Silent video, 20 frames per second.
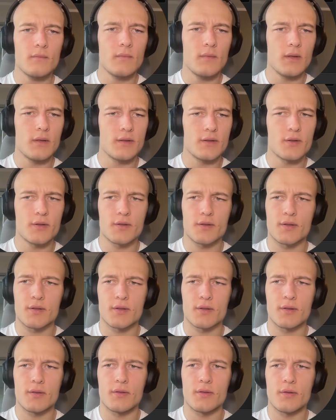Let's just
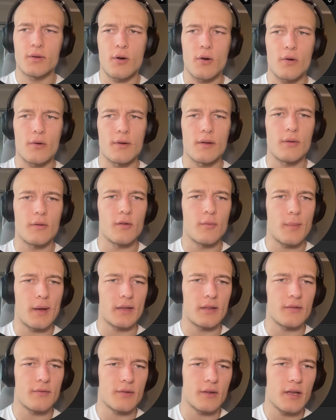turn down the
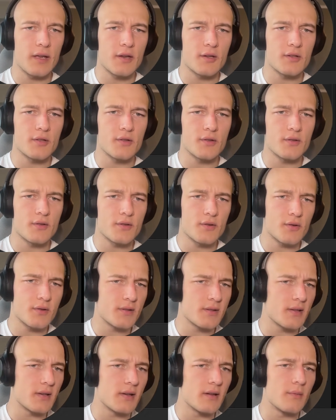magnification just
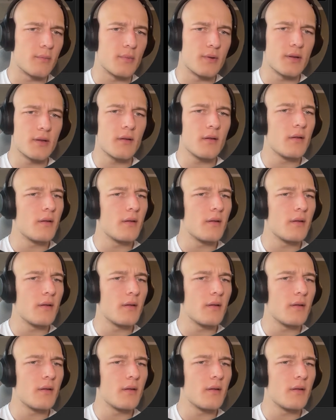a little bit.